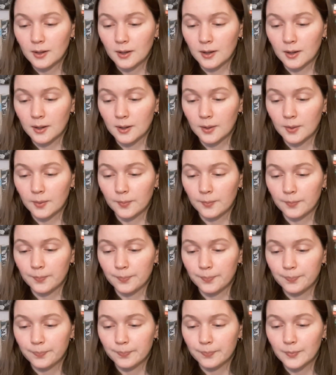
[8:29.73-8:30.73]

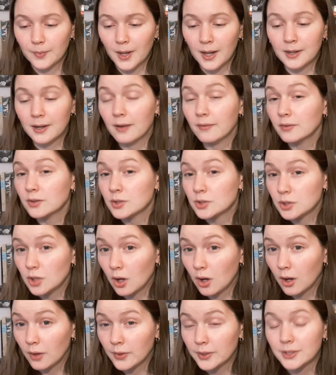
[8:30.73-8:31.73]
I never
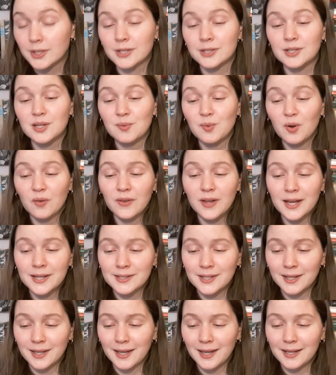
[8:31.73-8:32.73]
saw the Disney movie
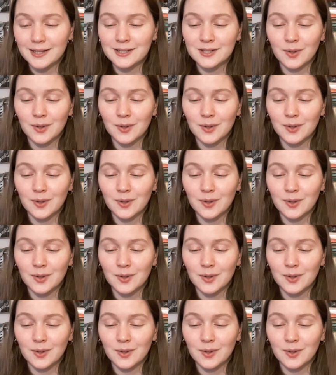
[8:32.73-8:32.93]
as a kid,